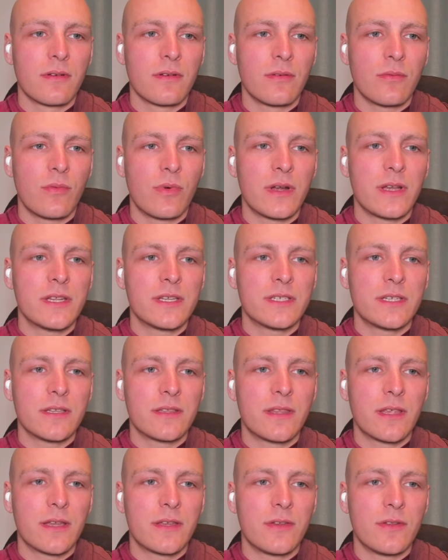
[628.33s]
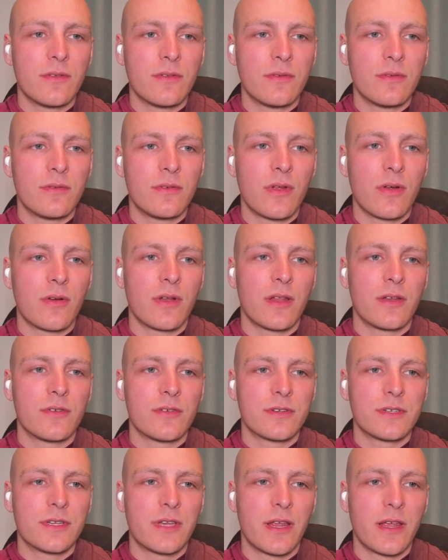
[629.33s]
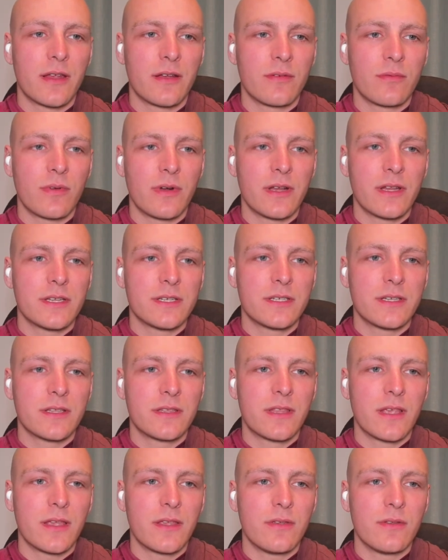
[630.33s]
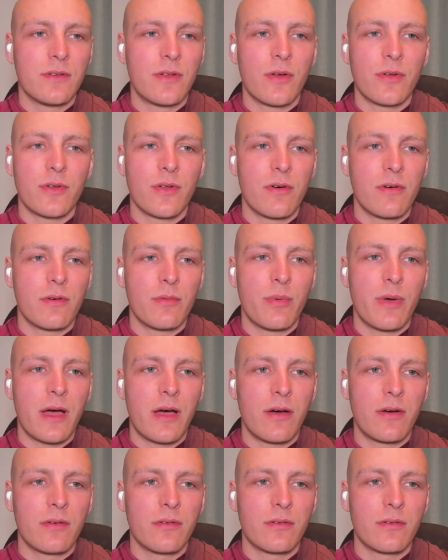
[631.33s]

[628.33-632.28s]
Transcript: What is it that you don't understand? What is it that you don't know about?